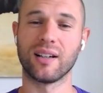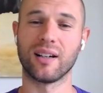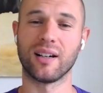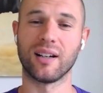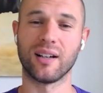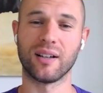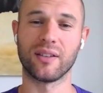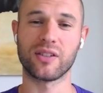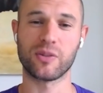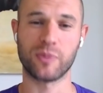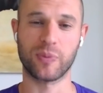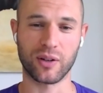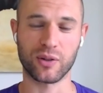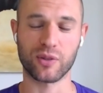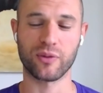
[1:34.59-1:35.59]
The
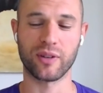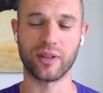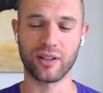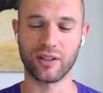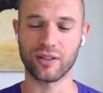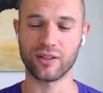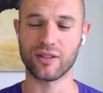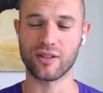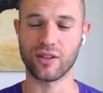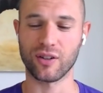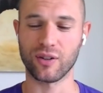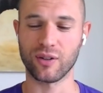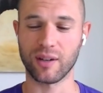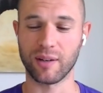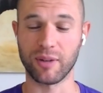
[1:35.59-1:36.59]
speakers were really good. So